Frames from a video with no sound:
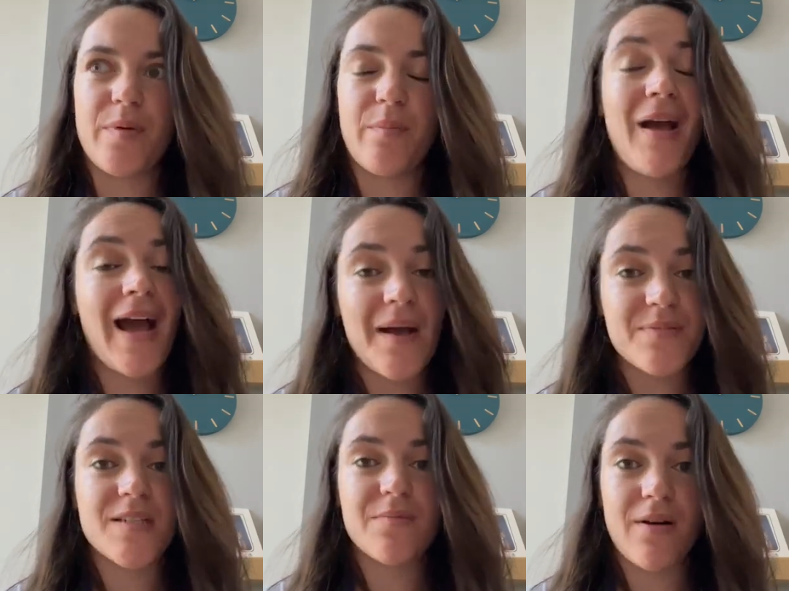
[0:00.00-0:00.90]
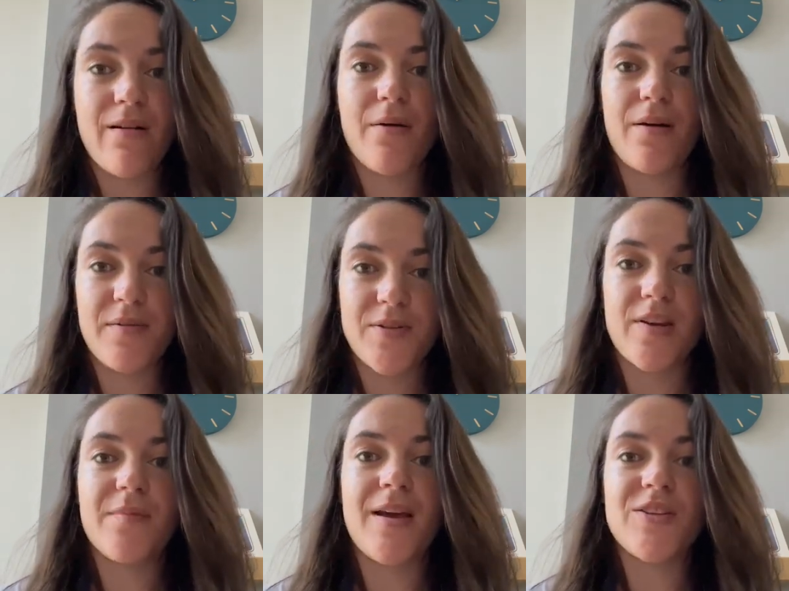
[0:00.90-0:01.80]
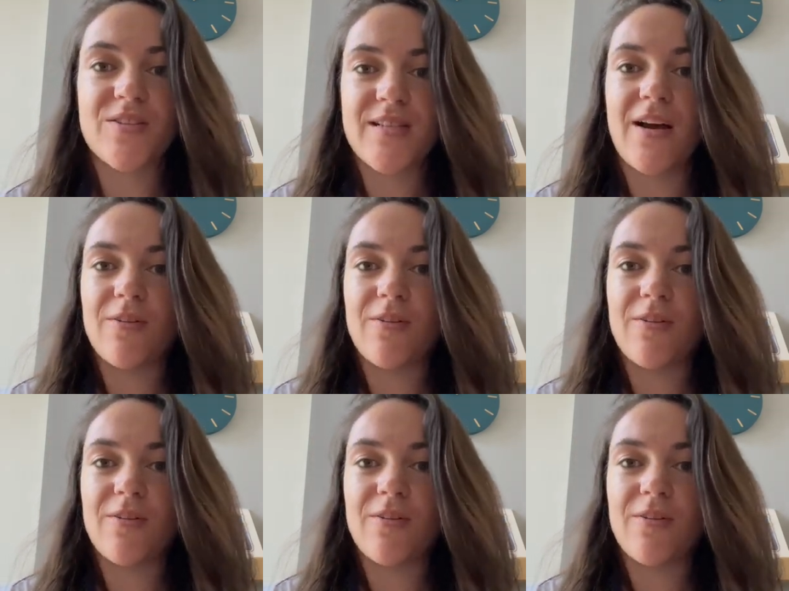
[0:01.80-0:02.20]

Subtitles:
but perhaps tomorrow I will document just how